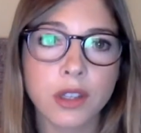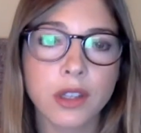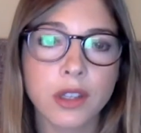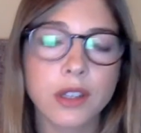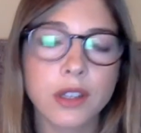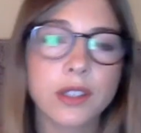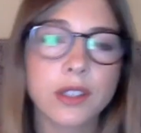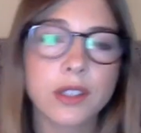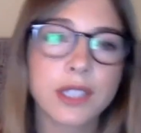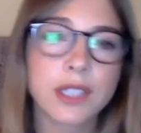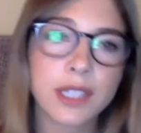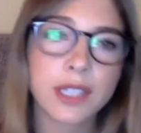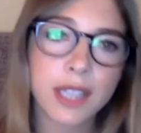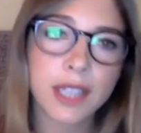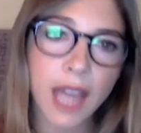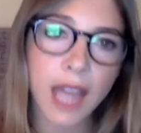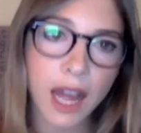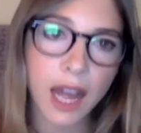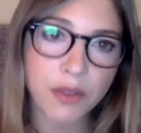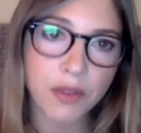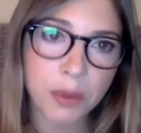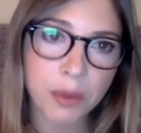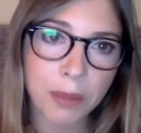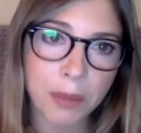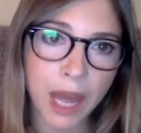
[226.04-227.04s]
didn't have
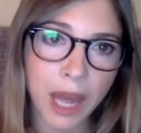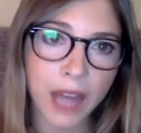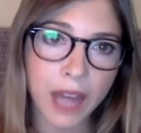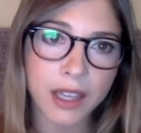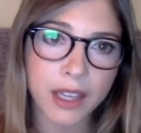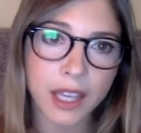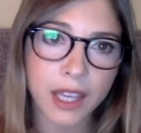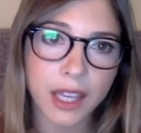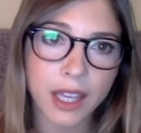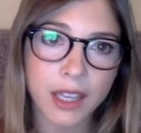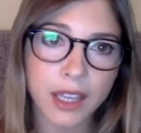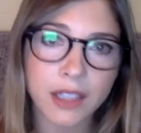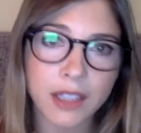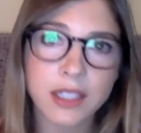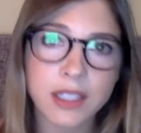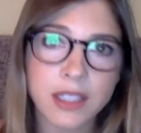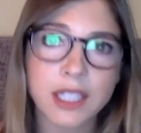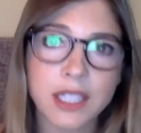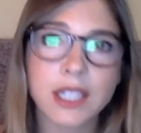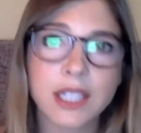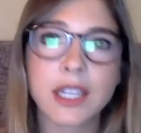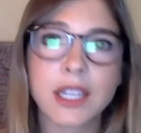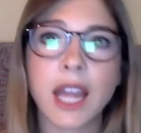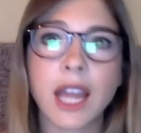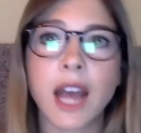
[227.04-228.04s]
a backache,
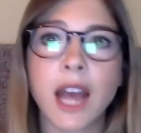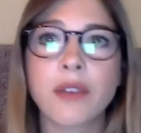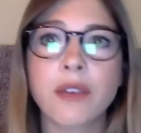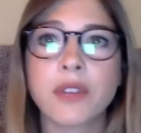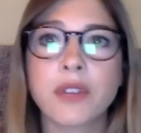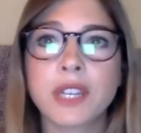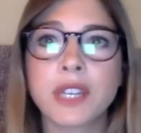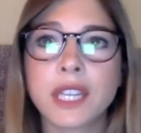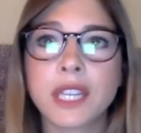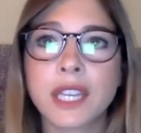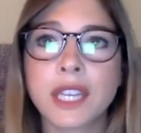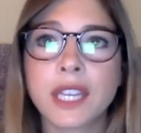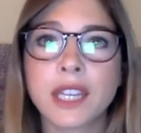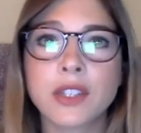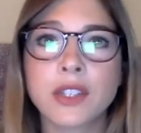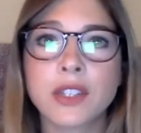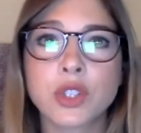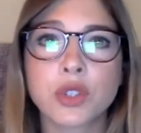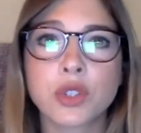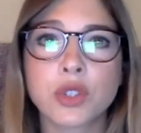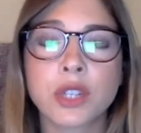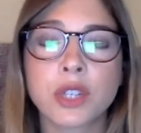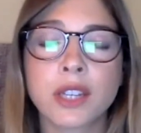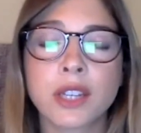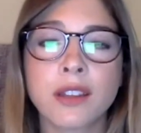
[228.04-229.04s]
didn't have a knee
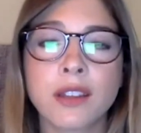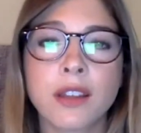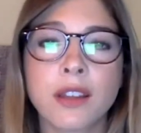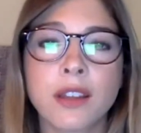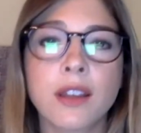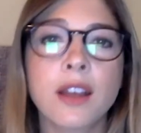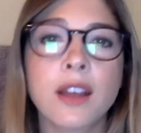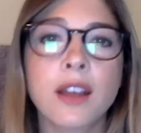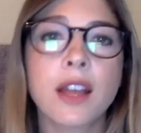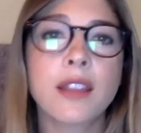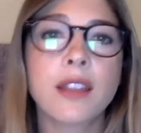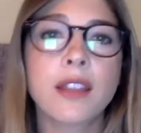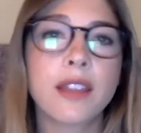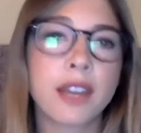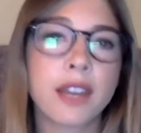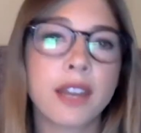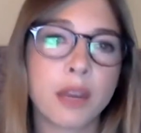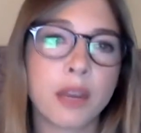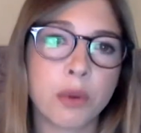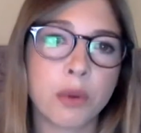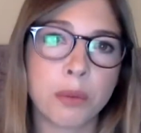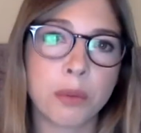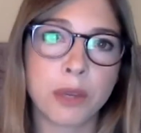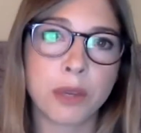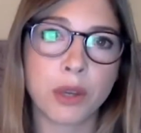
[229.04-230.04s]
injury, then I
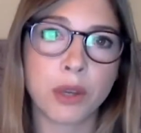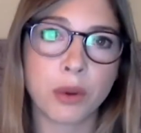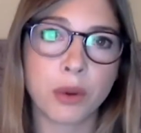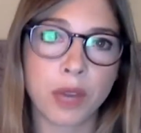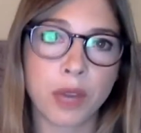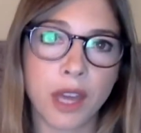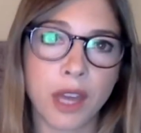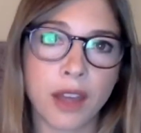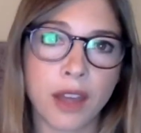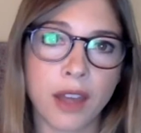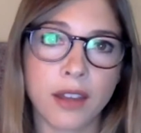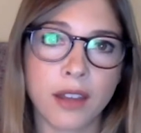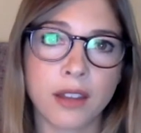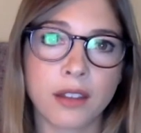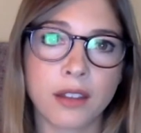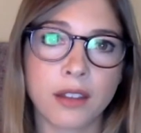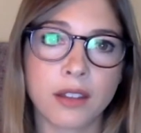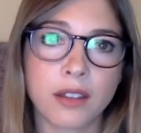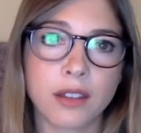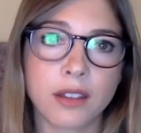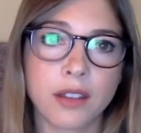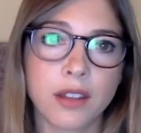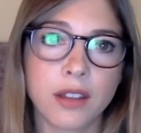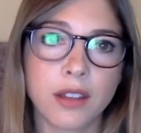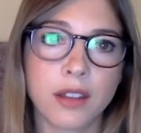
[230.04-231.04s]
would be okay.
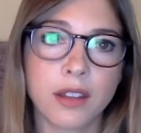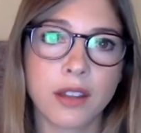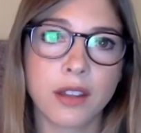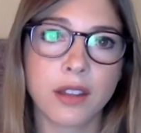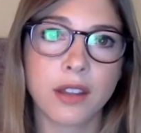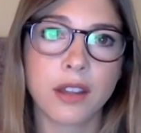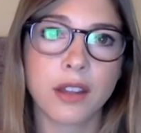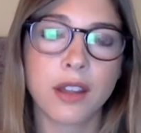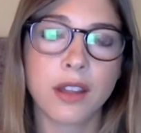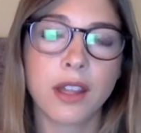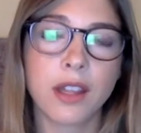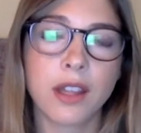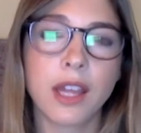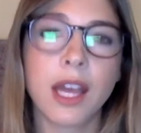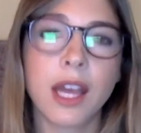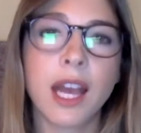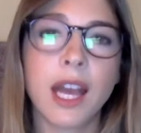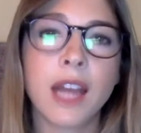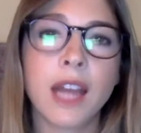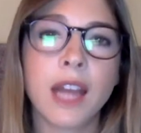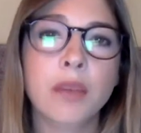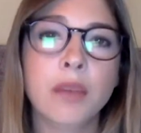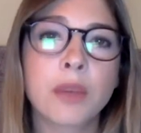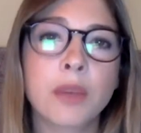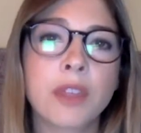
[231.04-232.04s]

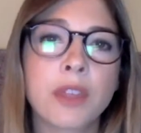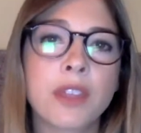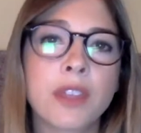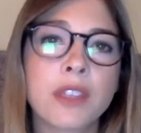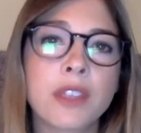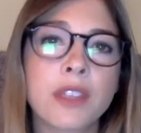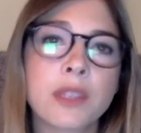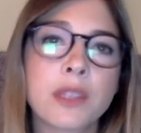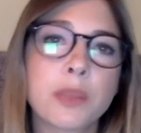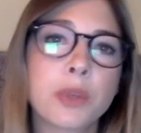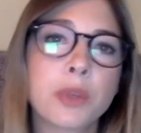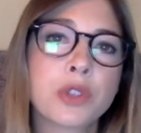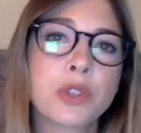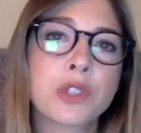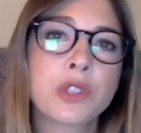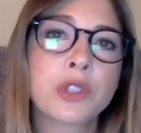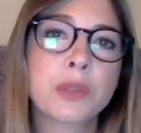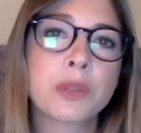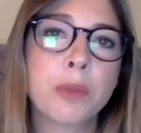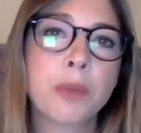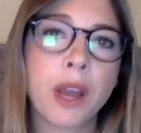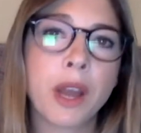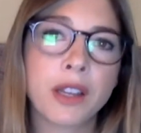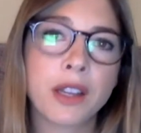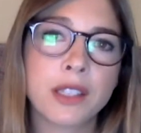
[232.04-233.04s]
And with this
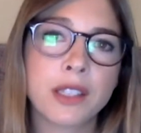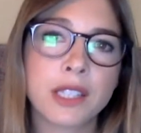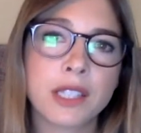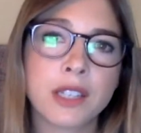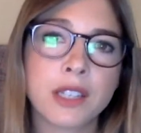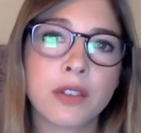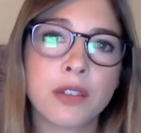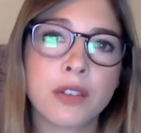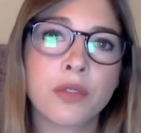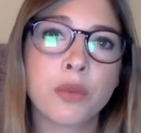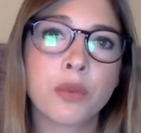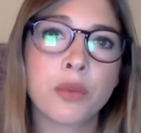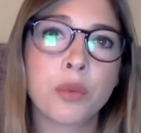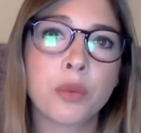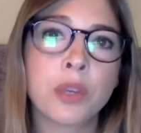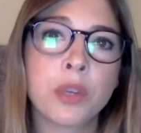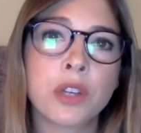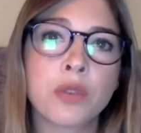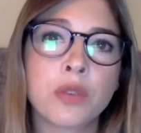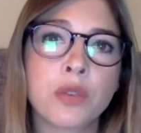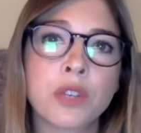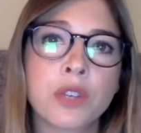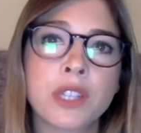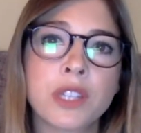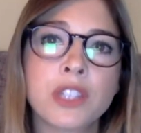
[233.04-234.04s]
perspective, we are
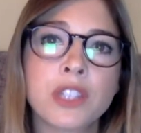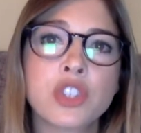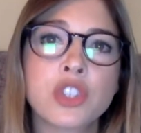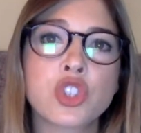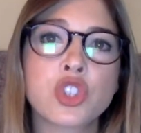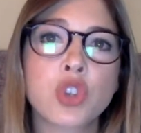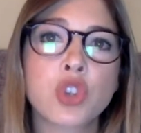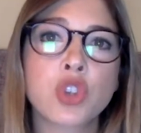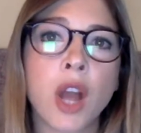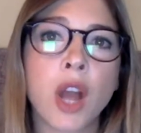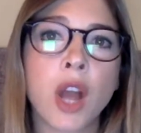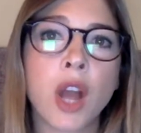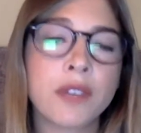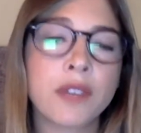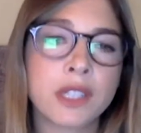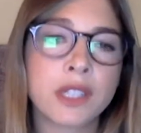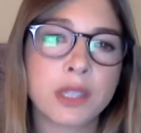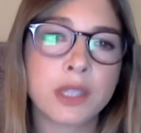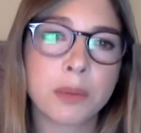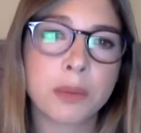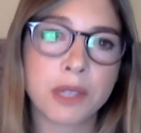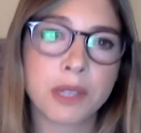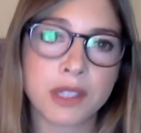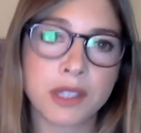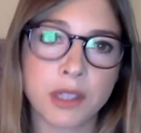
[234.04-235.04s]
really striving to
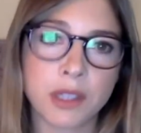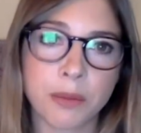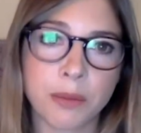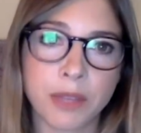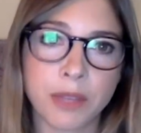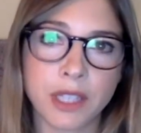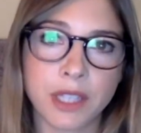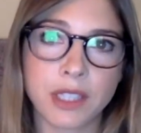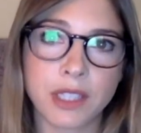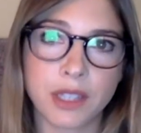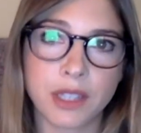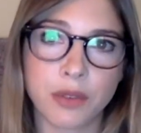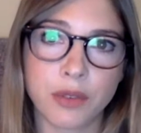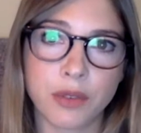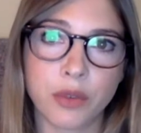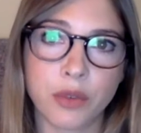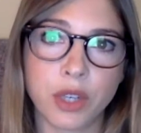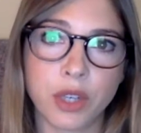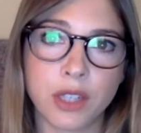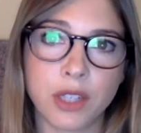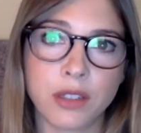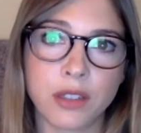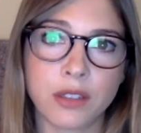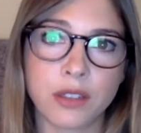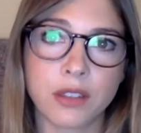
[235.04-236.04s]
be something
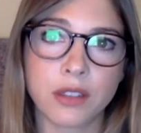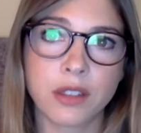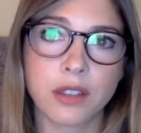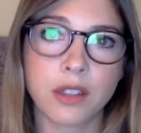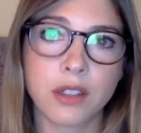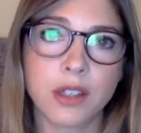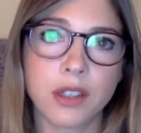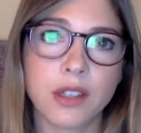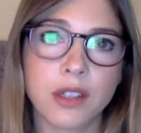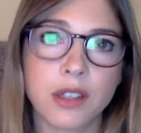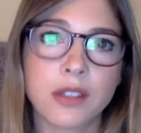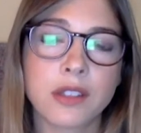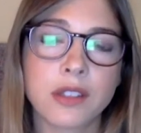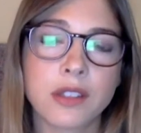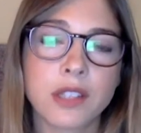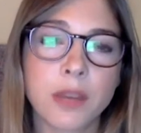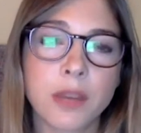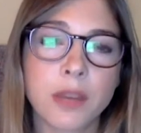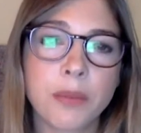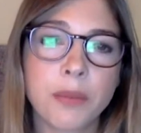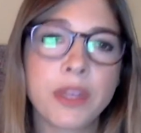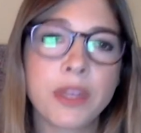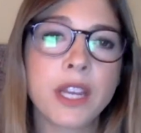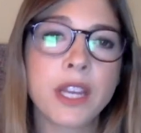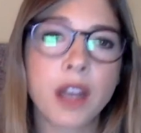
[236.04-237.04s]
different,
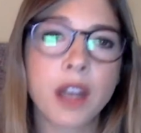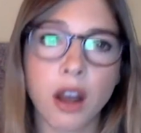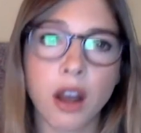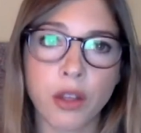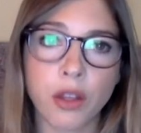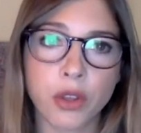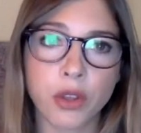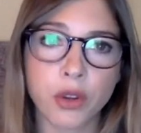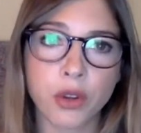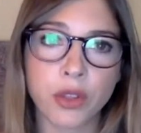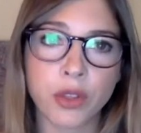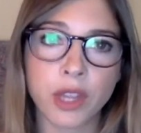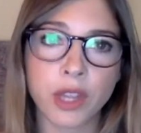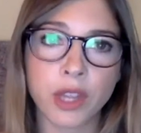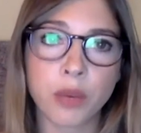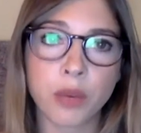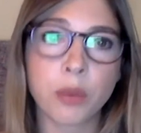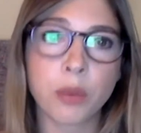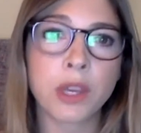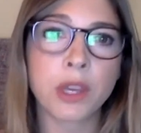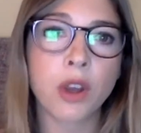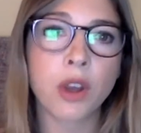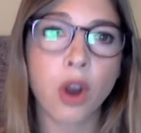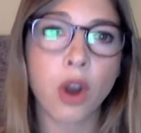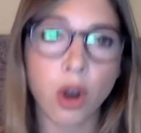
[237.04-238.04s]
something other than
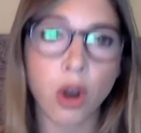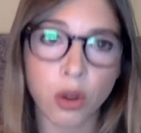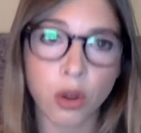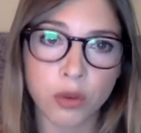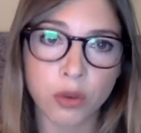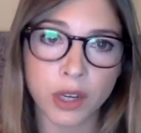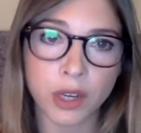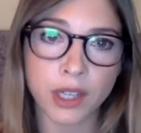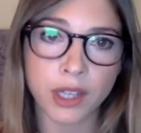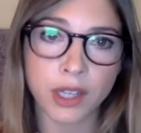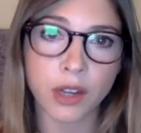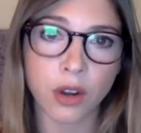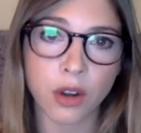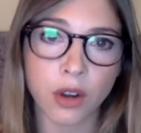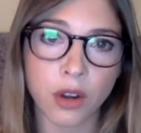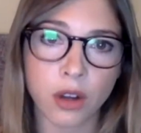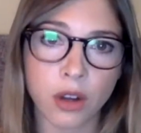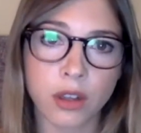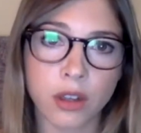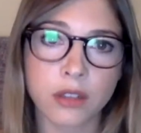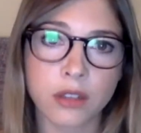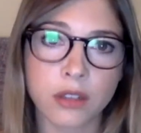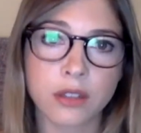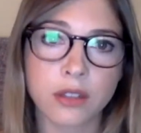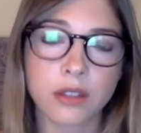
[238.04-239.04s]
we already
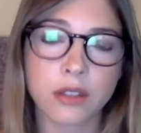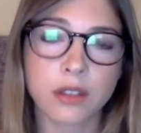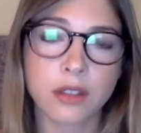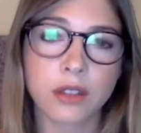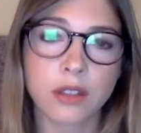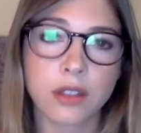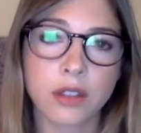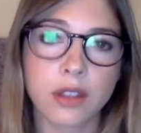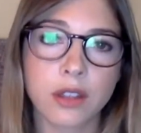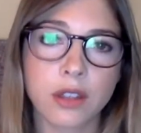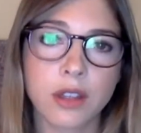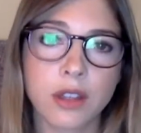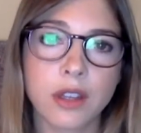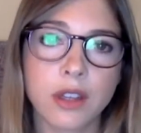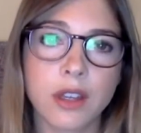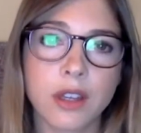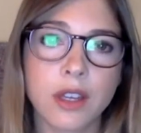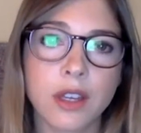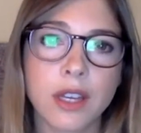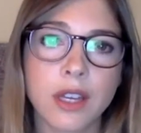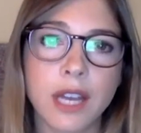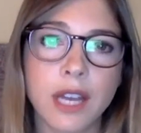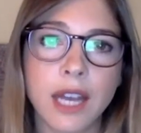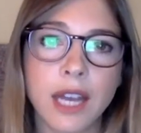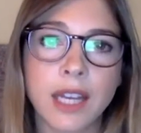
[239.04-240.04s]
are.
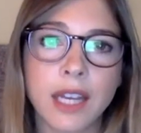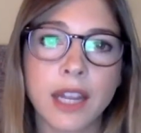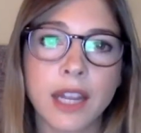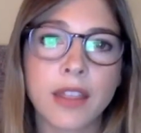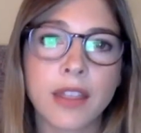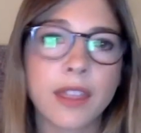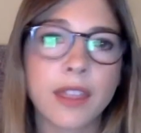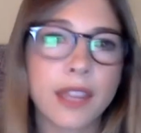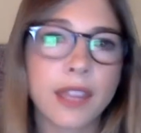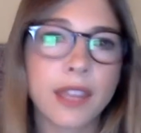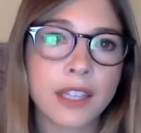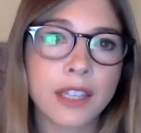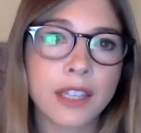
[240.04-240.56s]
And I think